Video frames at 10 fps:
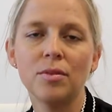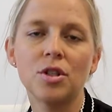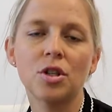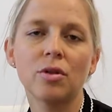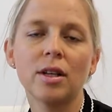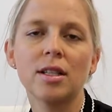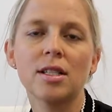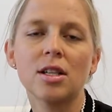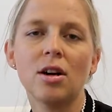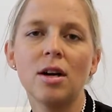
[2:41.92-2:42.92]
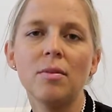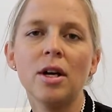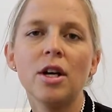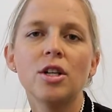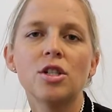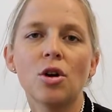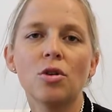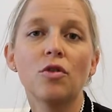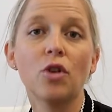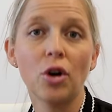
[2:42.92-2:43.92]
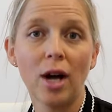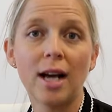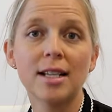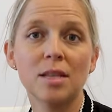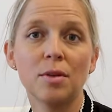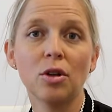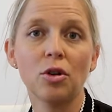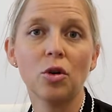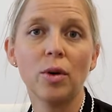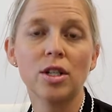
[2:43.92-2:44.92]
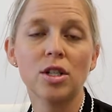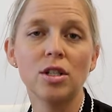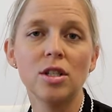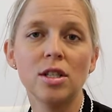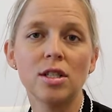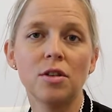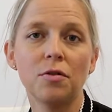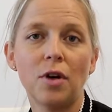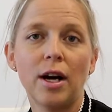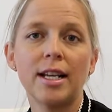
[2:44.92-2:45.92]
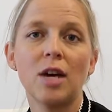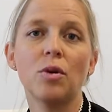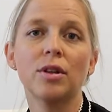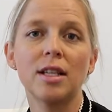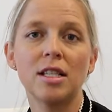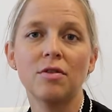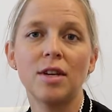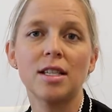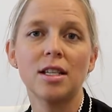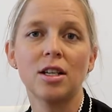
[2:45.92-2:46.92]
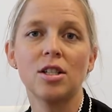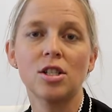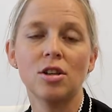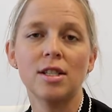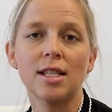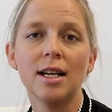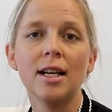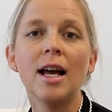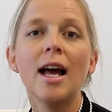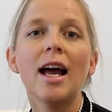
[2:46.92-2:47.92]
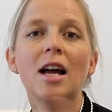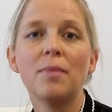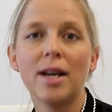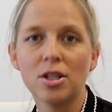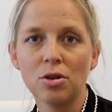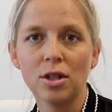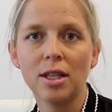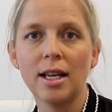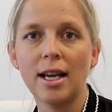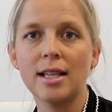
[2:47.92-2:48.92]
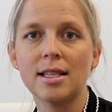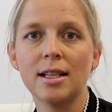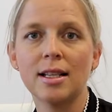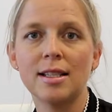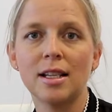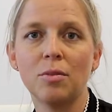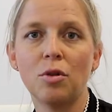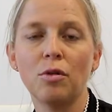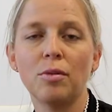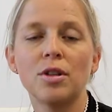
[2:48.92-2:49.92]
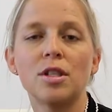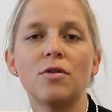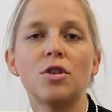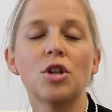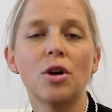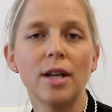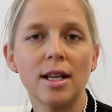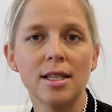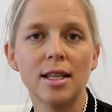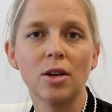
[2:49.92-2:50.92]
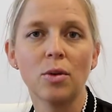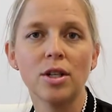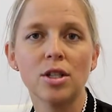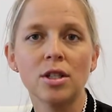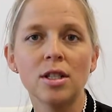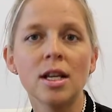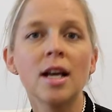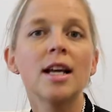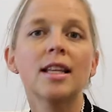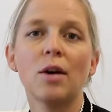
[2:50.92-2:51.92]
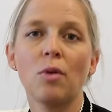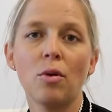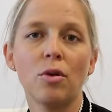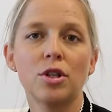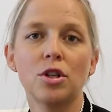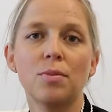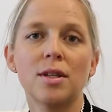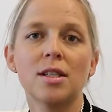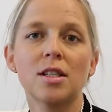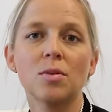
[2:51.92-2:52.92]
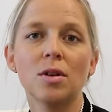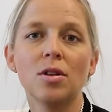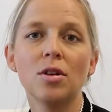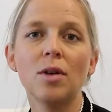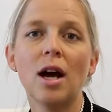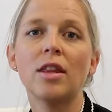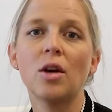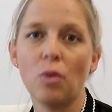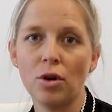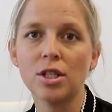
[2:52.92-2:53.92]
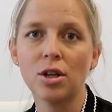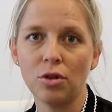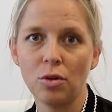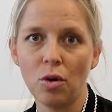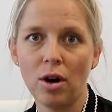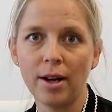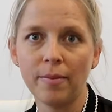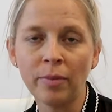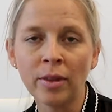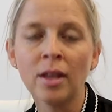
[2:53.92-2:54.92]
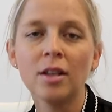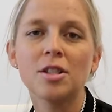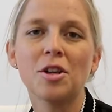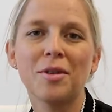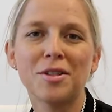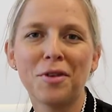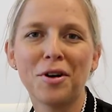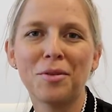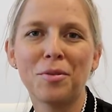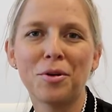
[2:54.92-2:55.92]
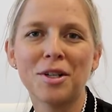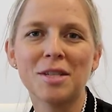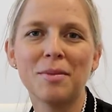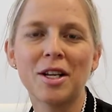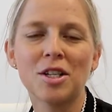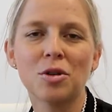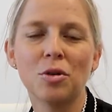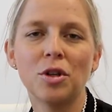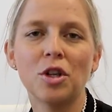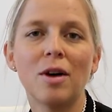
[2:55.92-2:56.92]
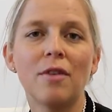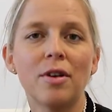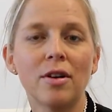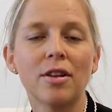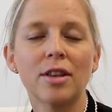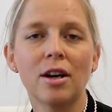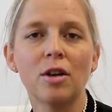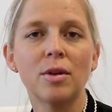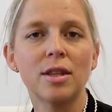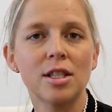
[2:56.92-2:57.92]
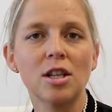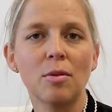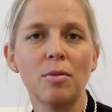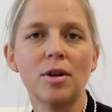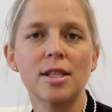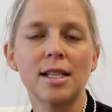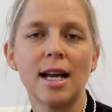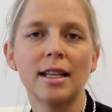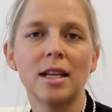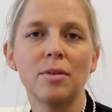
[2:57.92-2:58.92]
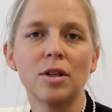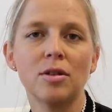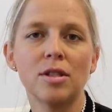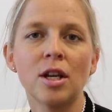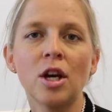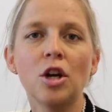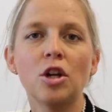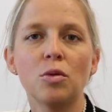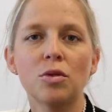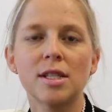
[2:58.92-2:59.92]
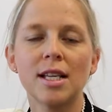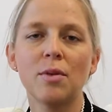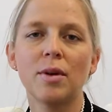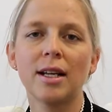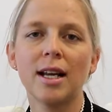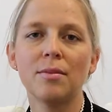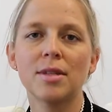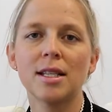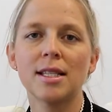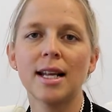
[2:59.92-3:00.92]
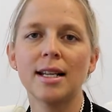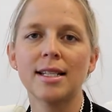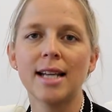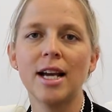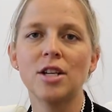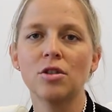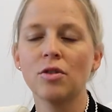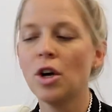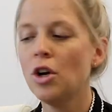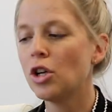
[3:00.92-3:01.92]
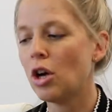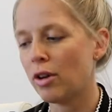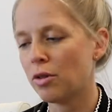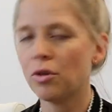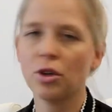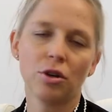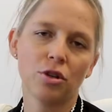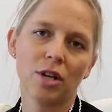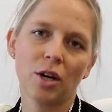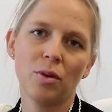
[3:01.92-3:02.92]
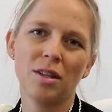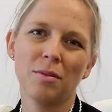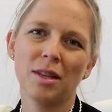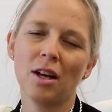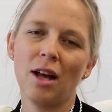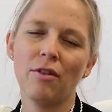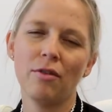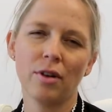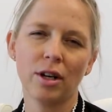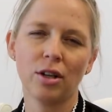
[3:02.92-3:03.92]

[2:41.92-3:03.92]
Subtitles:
during this time. So you've got to ask them a lot of questions to find out what these fears and concerns are and make sure that they're answered at listing appointment, because if you don't answer their questions, they won't want to do business with you and they won't tell you why. So it's very important to make sure that you are very thorough with this type of personality, because you will see when it comes to the stage of going through the contract with them that they'll have a very